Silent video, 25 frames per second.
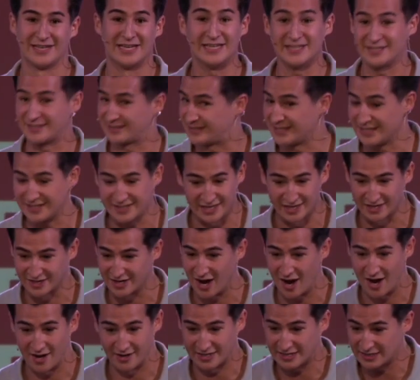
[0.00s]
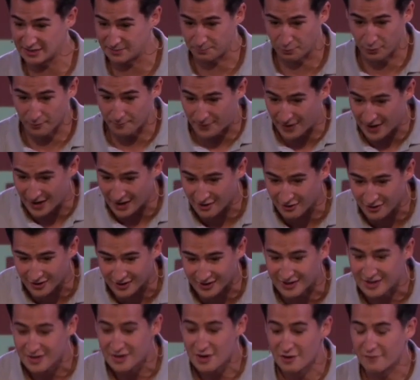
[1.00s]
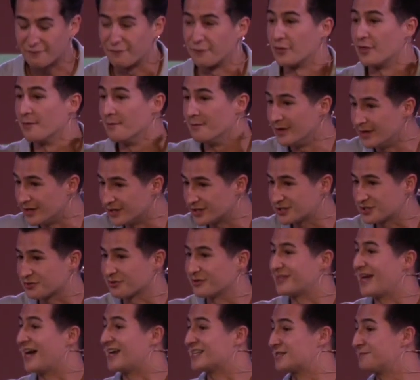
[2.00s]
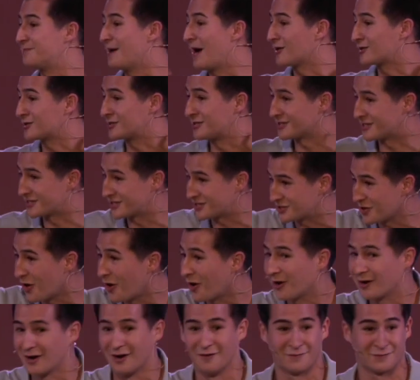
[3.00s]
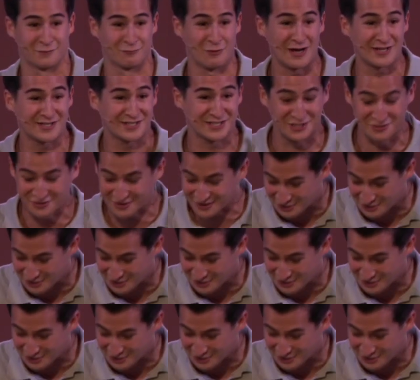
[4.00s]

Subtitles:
He's seeking God. He's preparing for the ministry that's about to start of rescuing